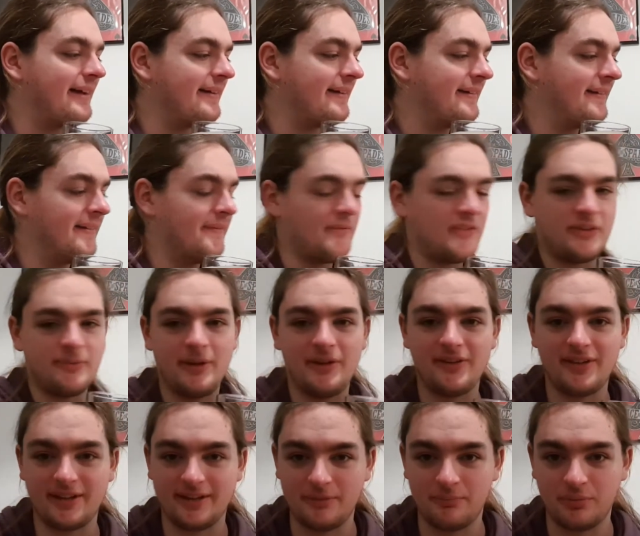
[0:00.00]
It smells
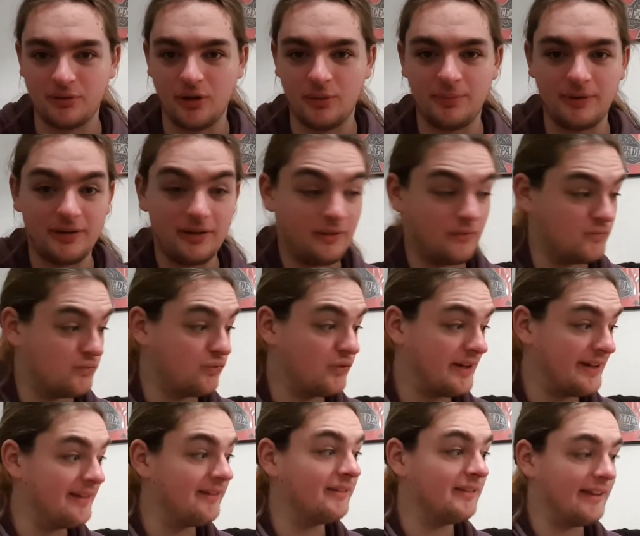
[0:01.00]
like a proper
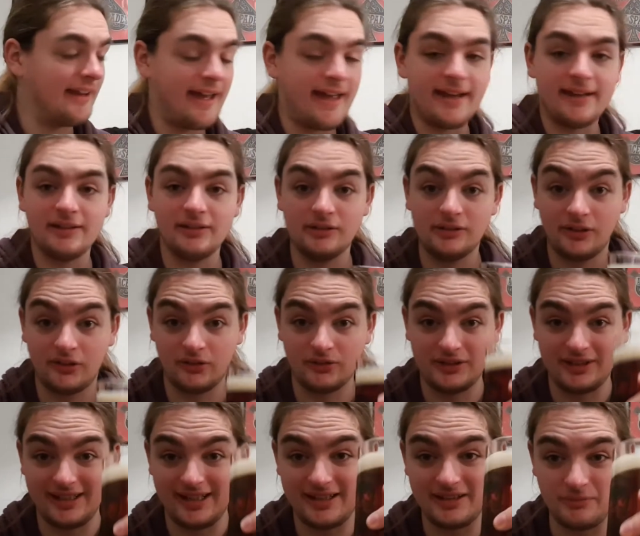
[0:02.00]
real ale, something
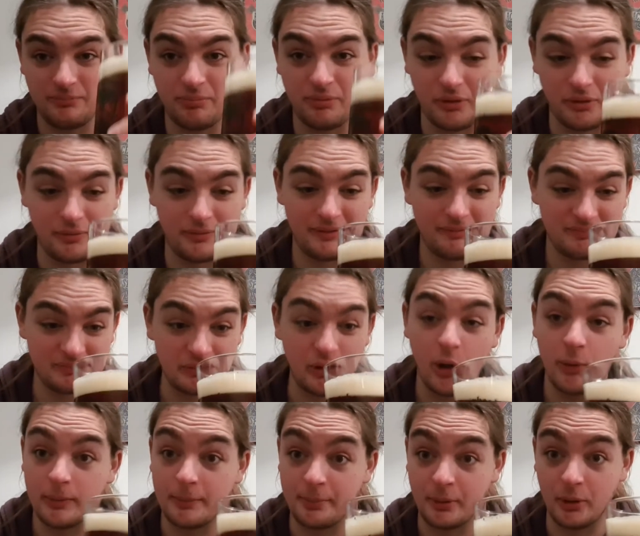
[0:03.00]
you get in the
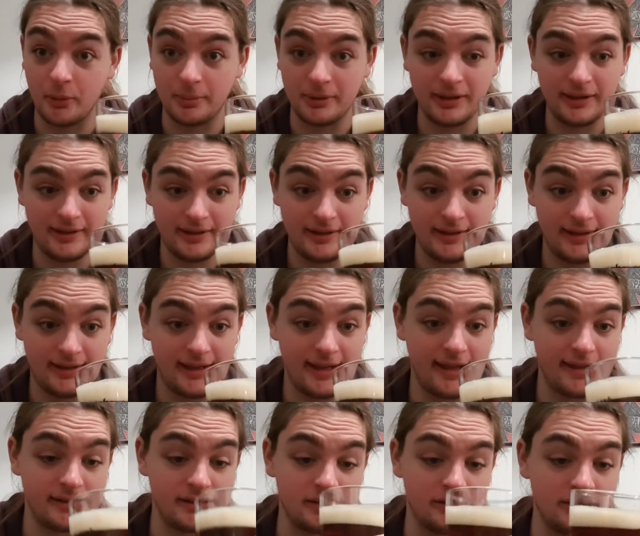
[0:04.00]
proper pub
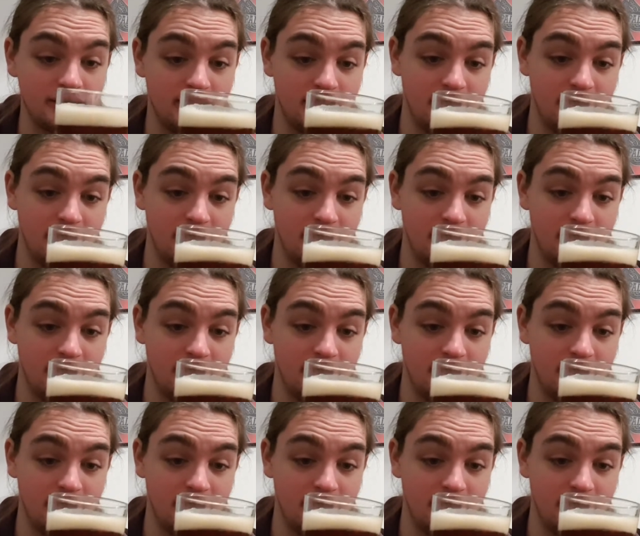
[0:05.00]
ale.